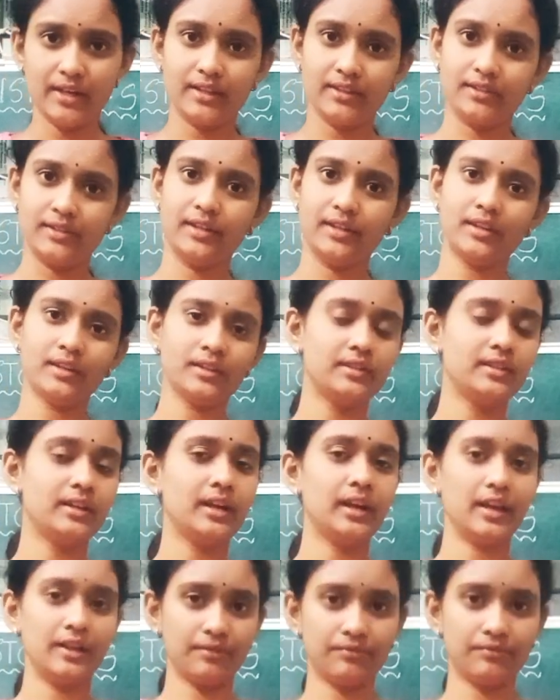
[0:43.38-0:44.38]
there
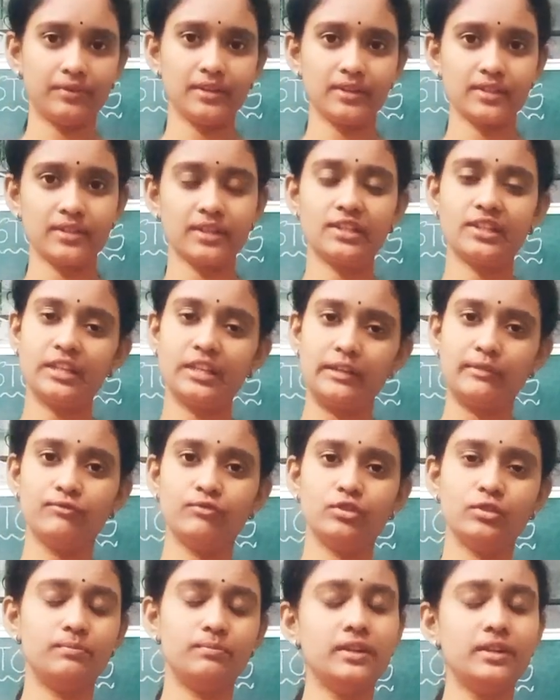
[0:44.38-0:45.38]
the FS team
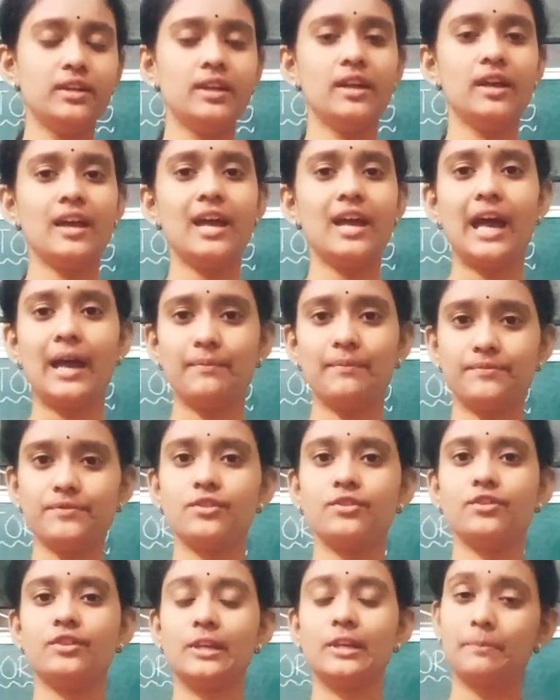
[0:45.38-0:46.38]
would be
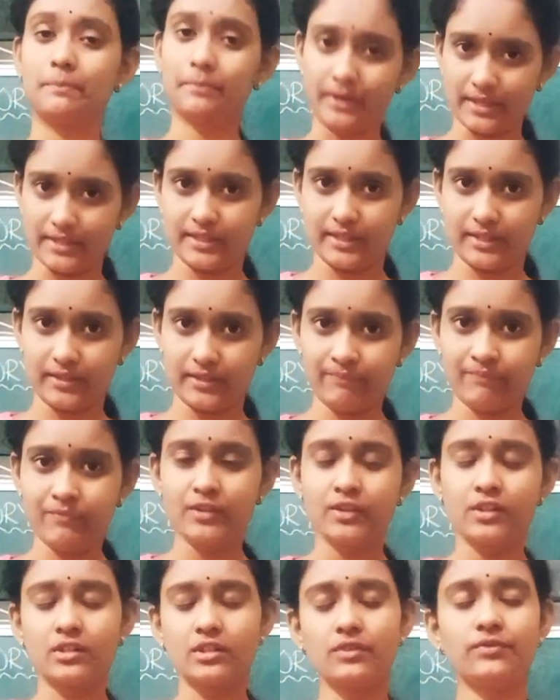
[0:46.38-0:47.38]
absolutely present.
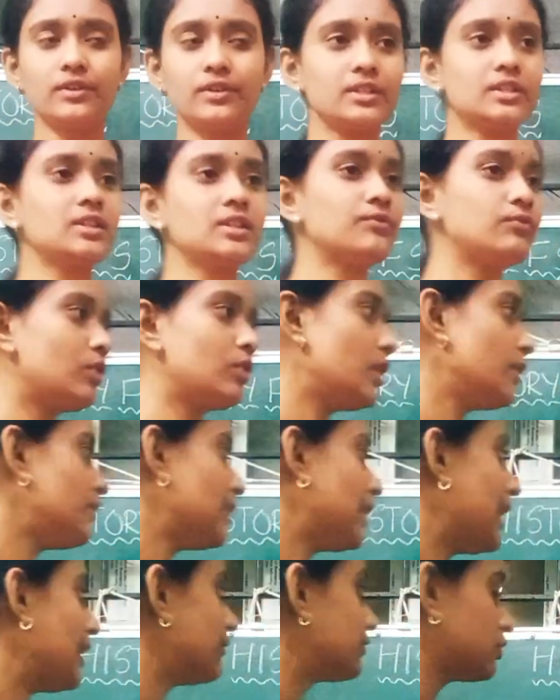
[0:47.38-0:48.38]
So first of all, we
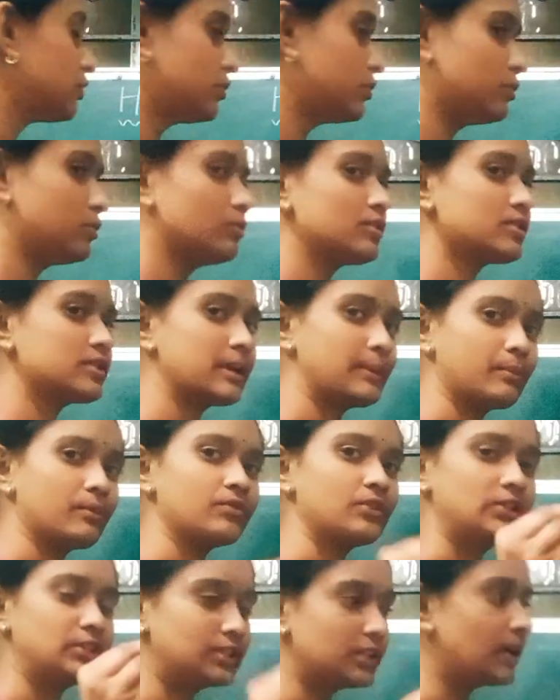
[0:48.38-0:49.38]
have to know some of
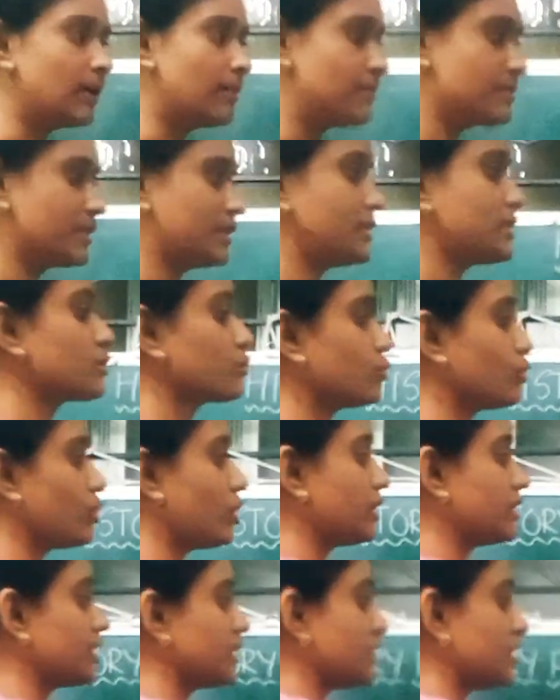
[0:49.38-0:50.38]
the terms. That is,
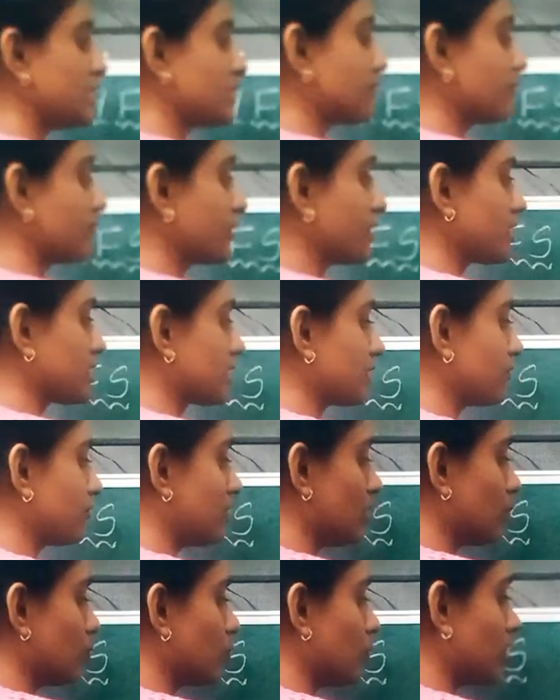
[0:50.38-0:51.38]
what is
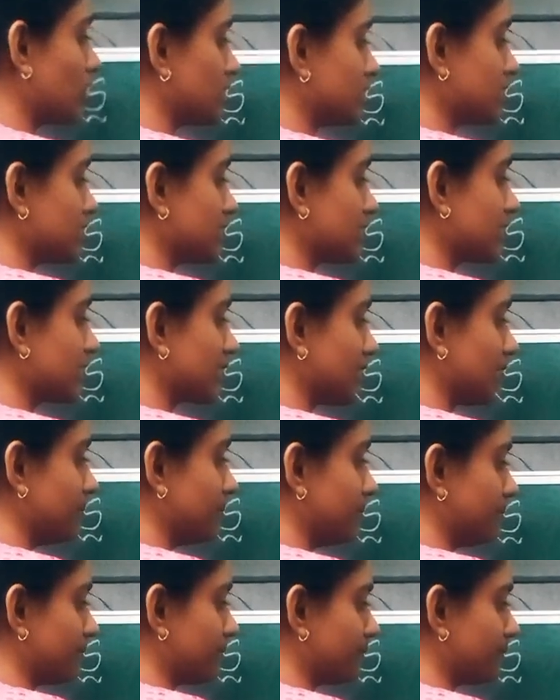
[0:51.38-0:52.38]
a crime?
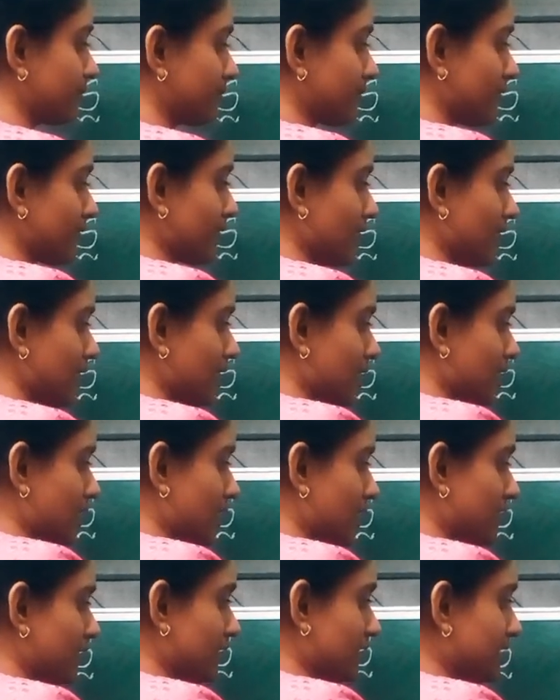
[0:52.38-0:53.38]

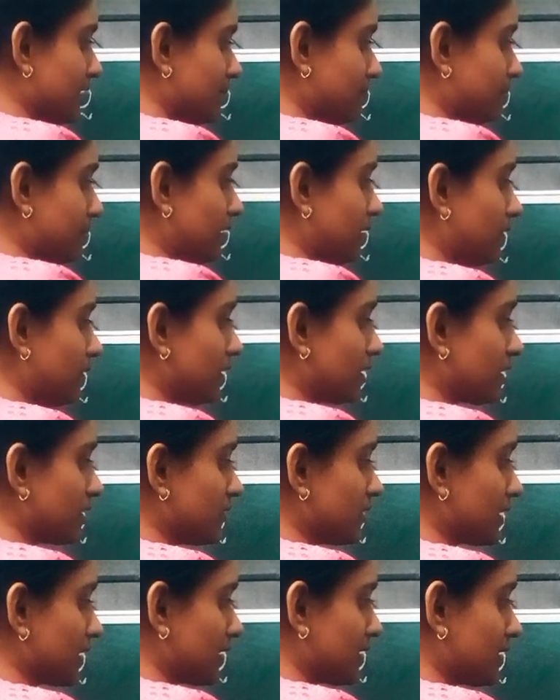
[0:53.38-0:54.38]
In the simple words,
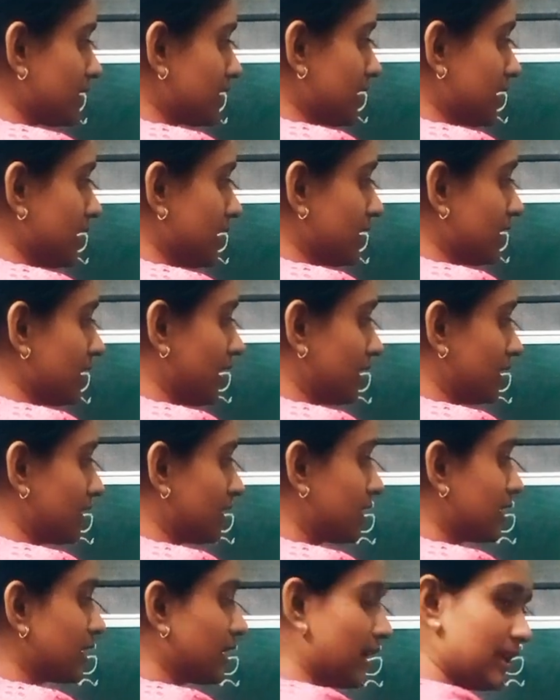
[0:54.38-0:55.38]
we can say that
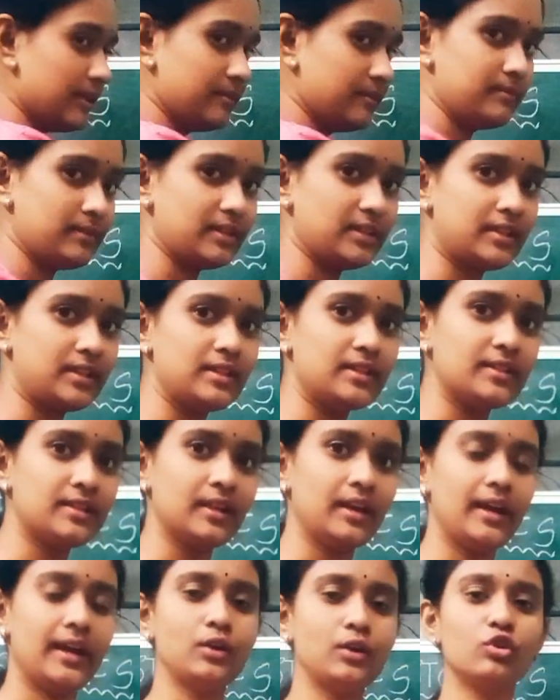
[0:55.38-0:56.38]
crime, it is
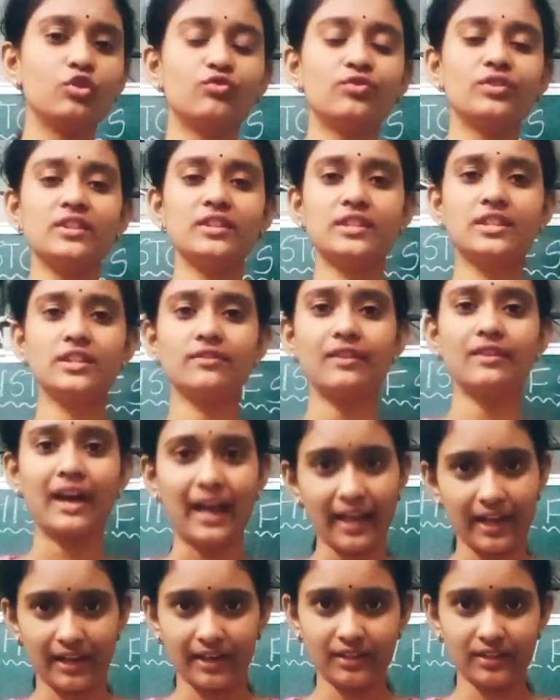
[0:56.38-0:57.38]
an offensive
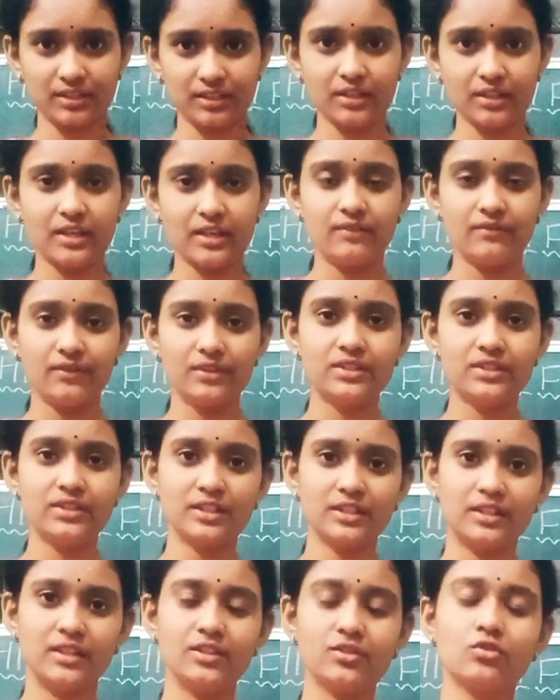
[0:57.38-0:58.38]
act which
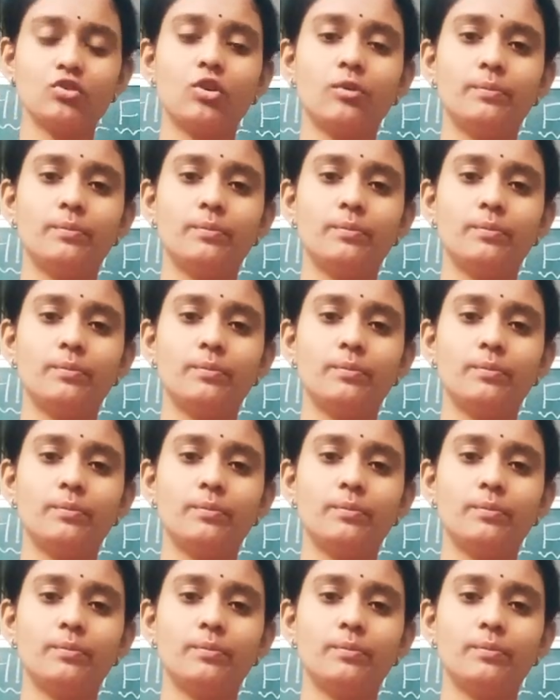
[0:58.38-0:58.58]
is